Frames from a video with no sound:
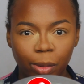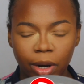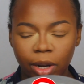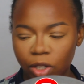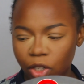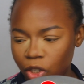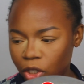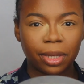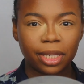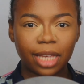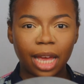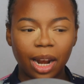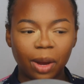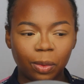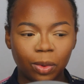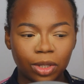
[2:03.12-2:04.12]
brush,
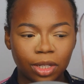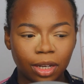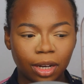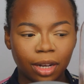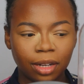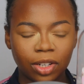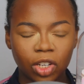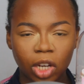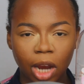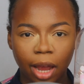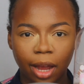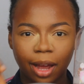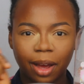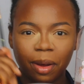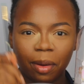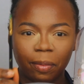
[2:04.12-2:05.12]
micellar water,
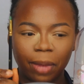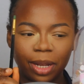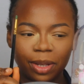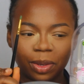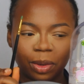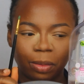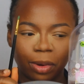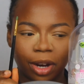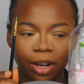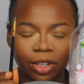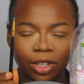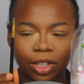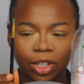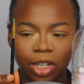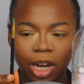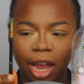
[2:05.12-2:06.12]
check. Pencil
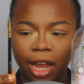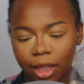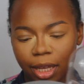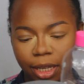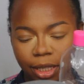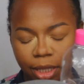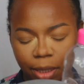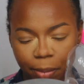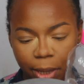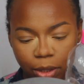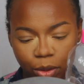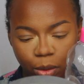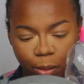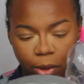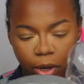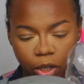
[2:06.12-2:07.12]
brush, check. This
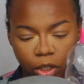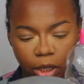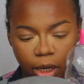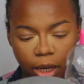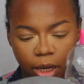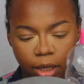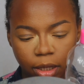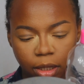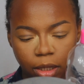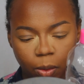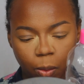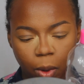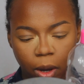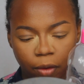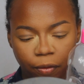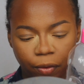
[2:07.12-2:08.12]
pencil brush is the
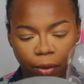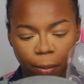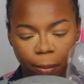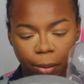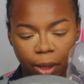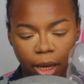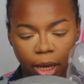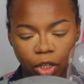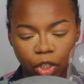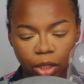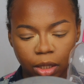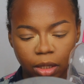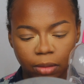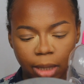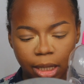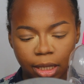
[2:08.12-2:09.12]
one from BH
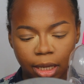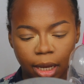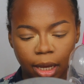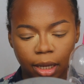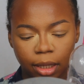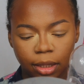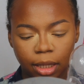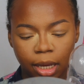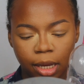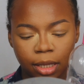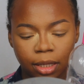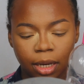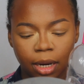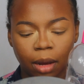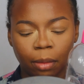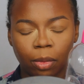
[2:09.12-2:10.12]
Cosmetics. It is
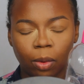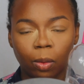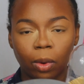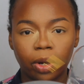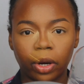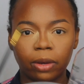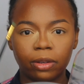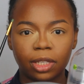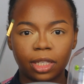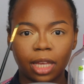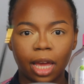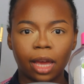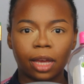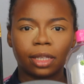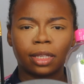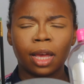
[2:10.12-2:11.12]
the number
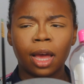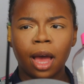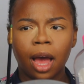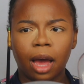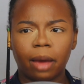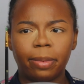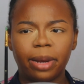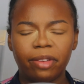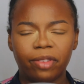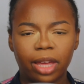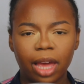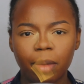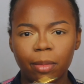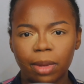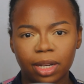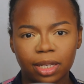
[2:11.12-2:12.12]
106. I believe it
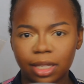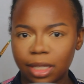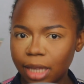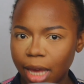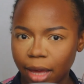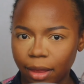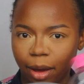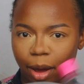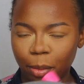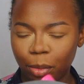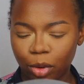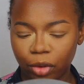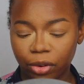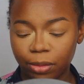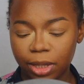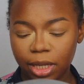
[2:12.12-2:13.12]
came in a set that I
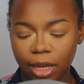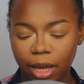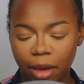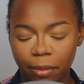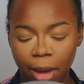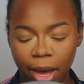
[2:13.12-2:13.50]
bought from TK